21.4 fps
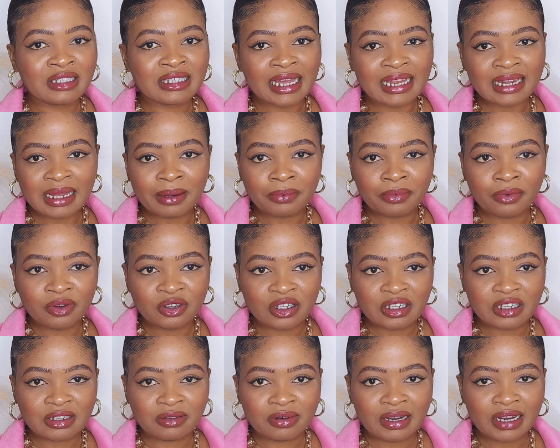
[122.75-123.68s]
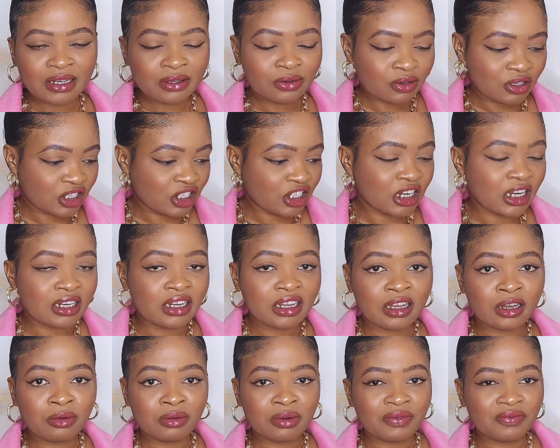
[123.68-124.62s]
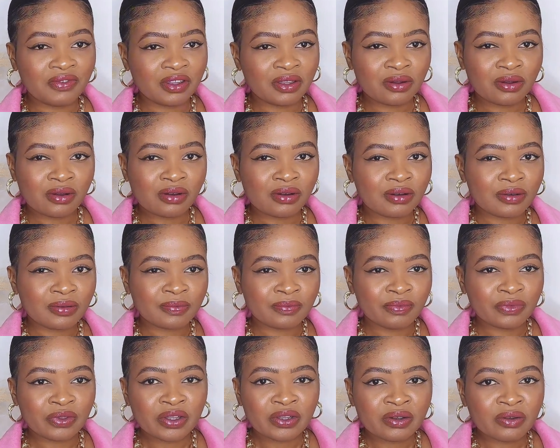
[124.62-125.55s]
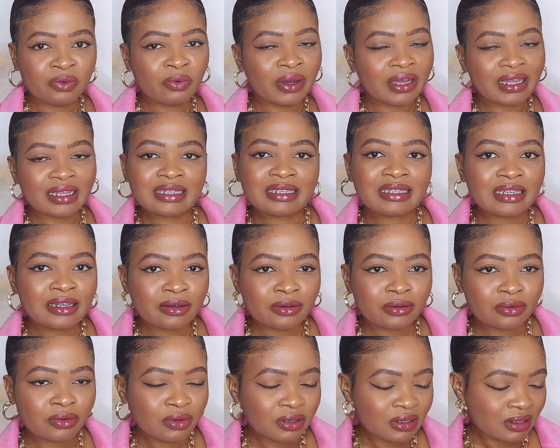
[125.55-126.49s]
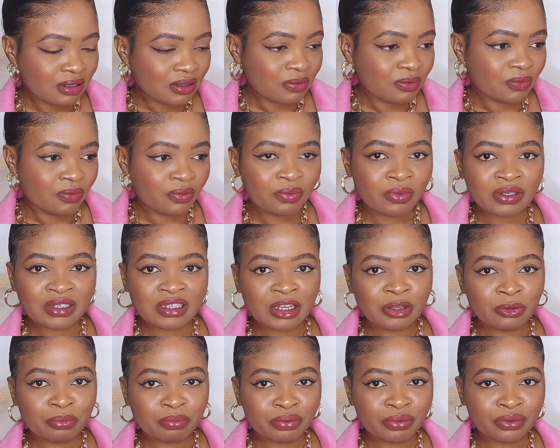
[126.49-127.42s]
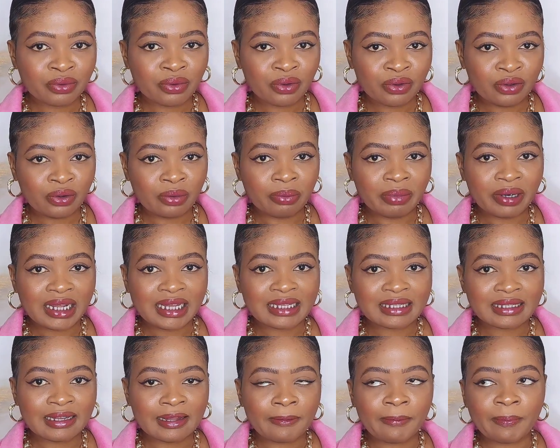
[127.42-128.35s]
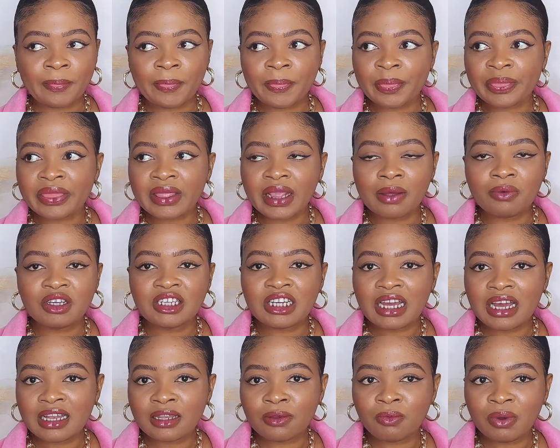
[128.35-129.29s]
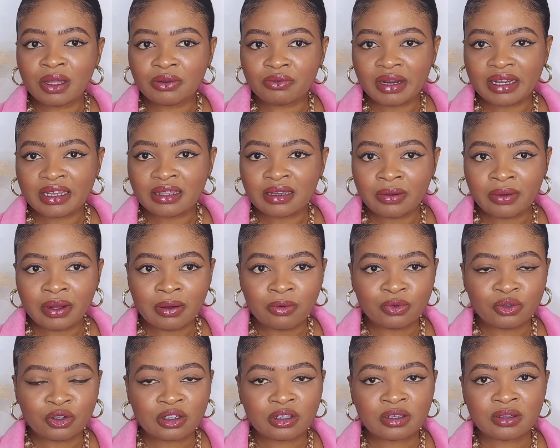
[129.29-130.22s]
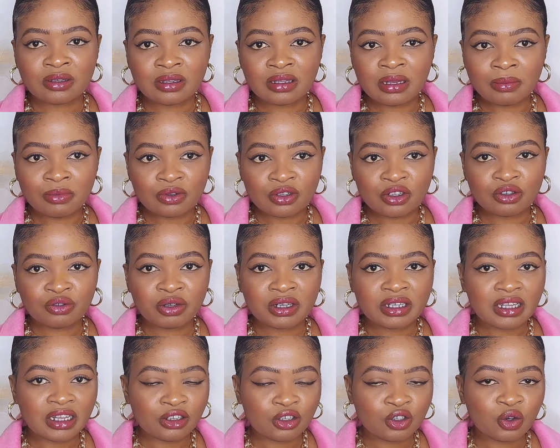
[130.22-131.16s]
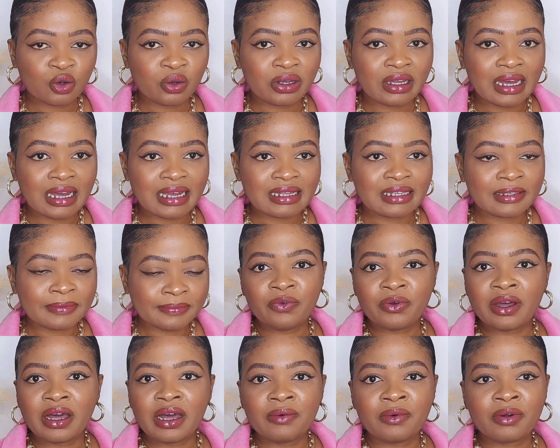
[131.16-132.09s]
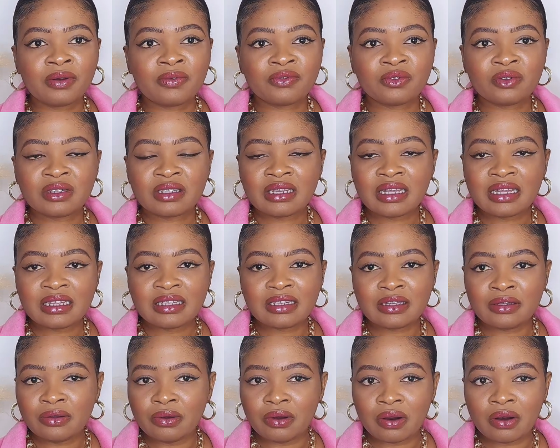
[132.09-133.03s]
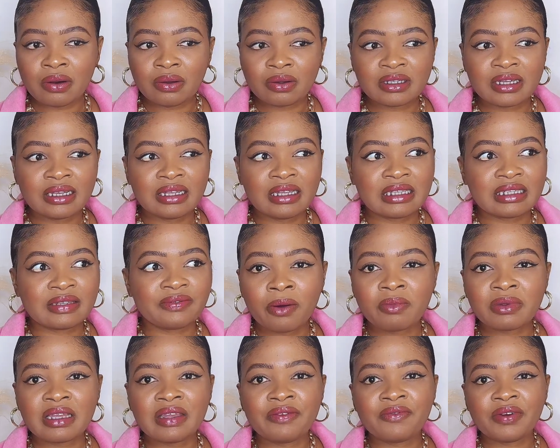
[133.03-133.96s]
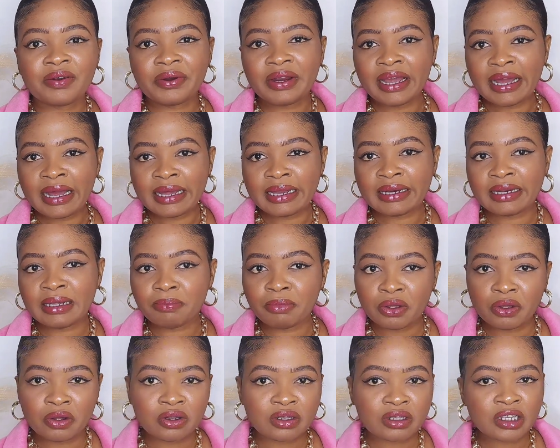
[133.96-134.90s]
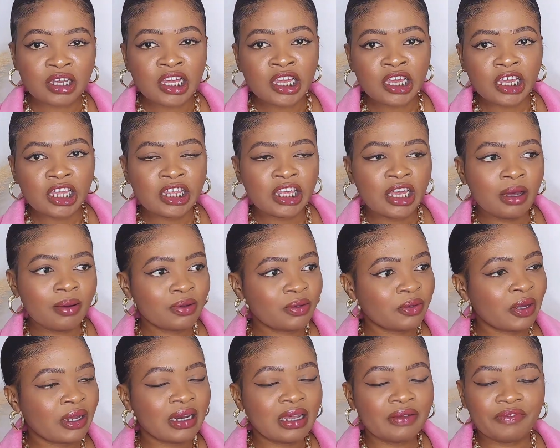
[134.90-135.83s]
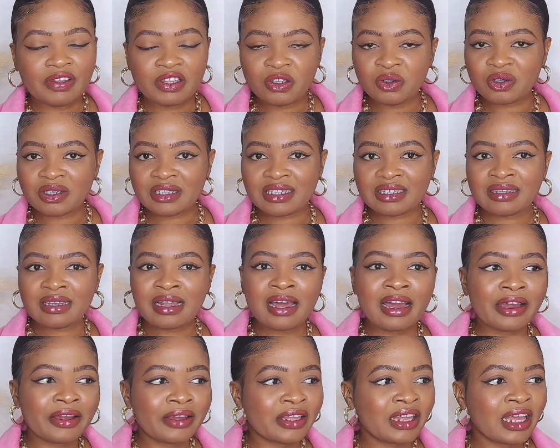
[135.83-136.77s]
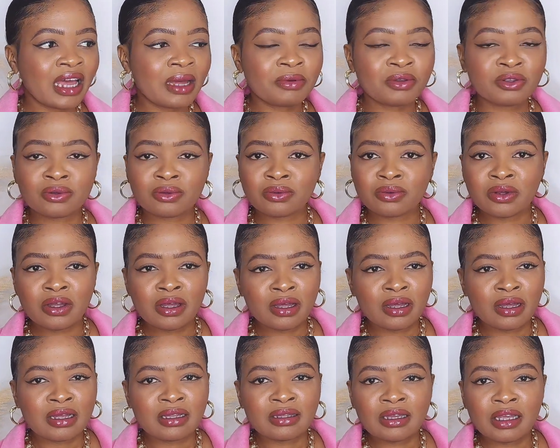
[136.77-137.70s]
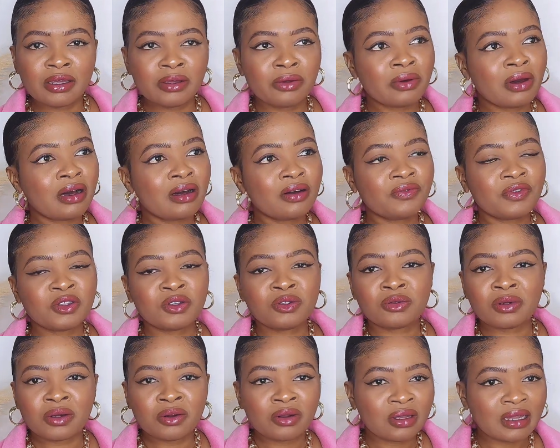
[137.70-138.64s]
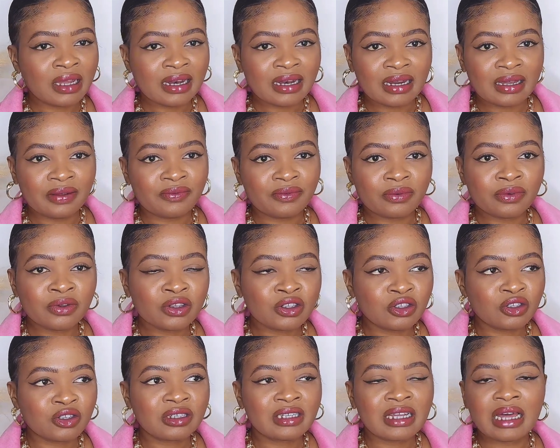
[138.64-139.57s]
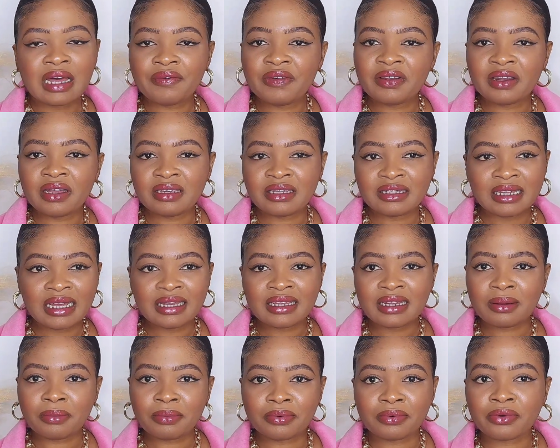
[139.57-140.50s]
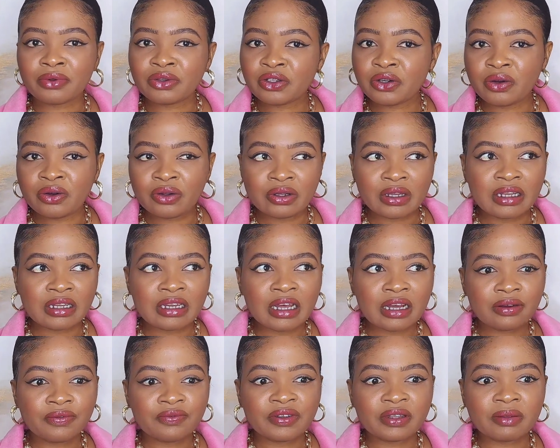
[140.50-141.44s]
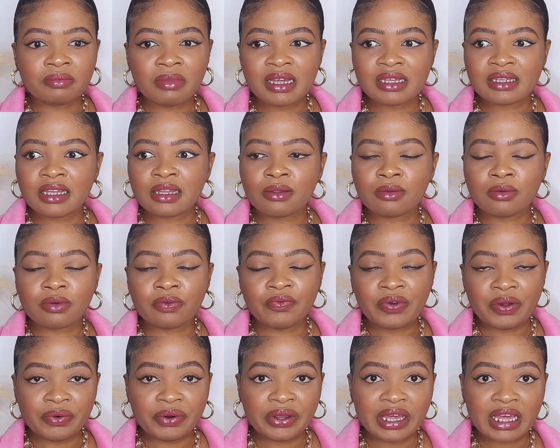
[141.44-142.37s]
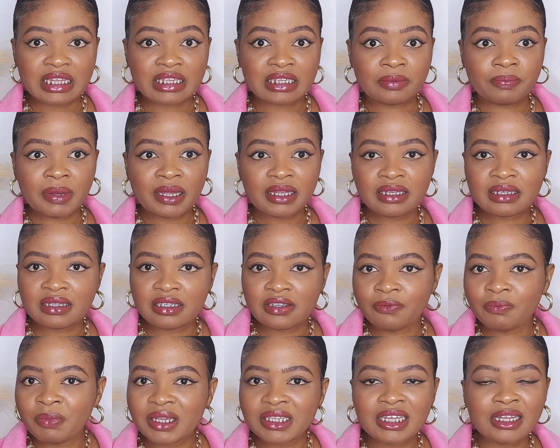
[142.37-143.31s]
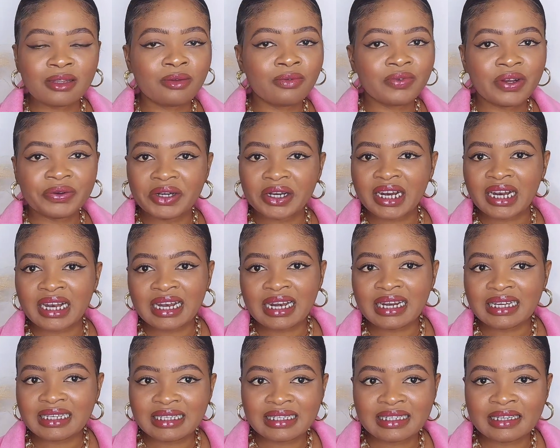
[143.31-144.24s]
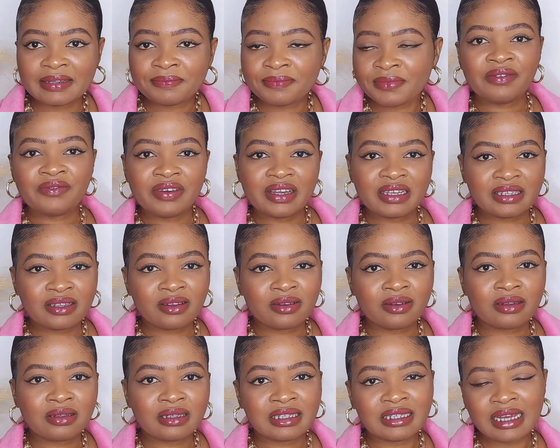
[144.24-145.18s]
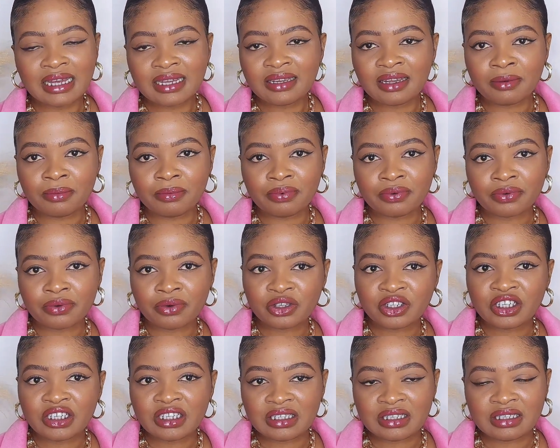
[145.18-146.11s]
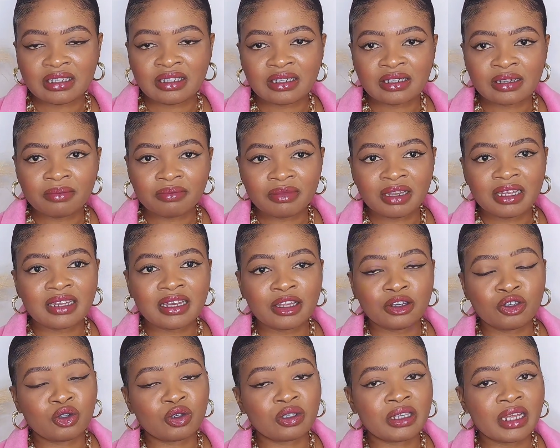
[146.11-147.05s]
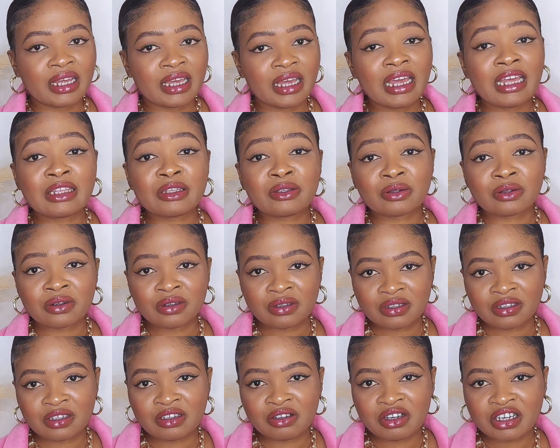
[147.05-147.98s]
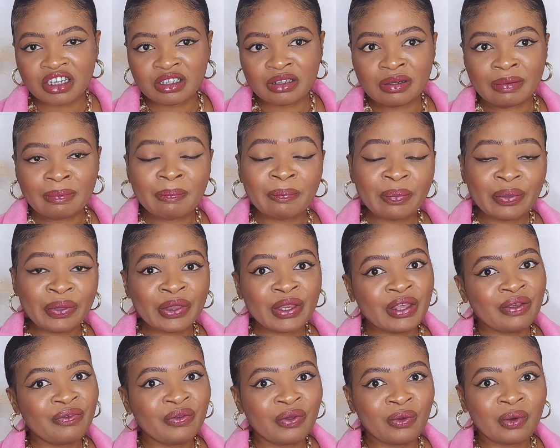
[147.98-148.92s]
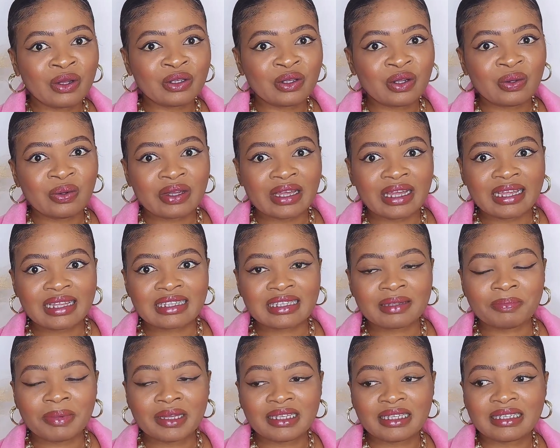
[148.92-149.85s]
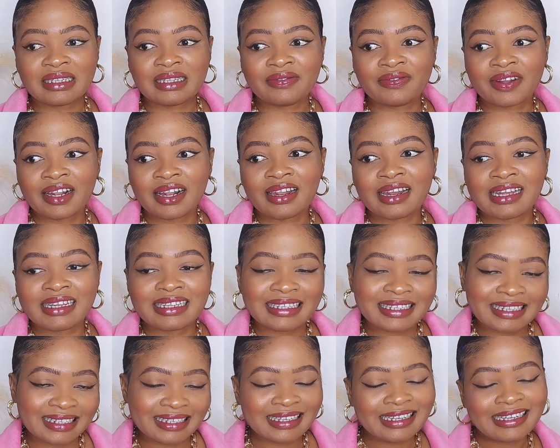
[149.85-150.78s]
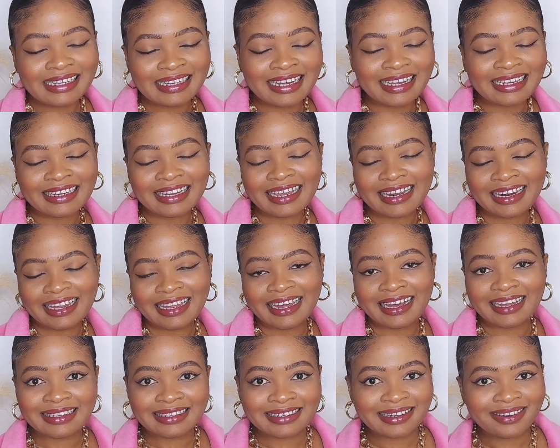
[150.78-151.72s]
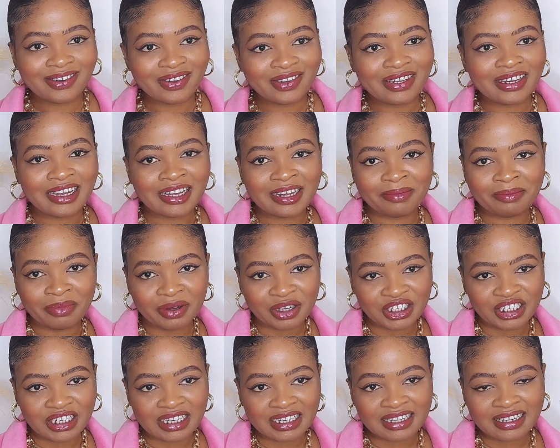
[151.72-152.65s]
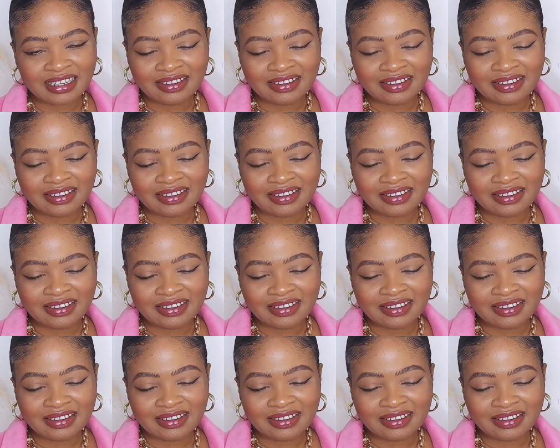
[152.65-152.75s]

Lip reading: designer brooches, right? Those Chanel, Louis Vuitton, YSL, those ones that you put on your blazer. I wish I had one right now. I will just demonstrate and show you guys. If you have one of those things in your closet, it's something very handy because it helps to elevate your style. It helps to take your outfit to another level. Just having a designer brooch on an outfit makes it look very expensive, makes it look very classic. Investing on a designer brooch is something that you should take into consideration if you want to look expensive, classy, and elegant on a budget.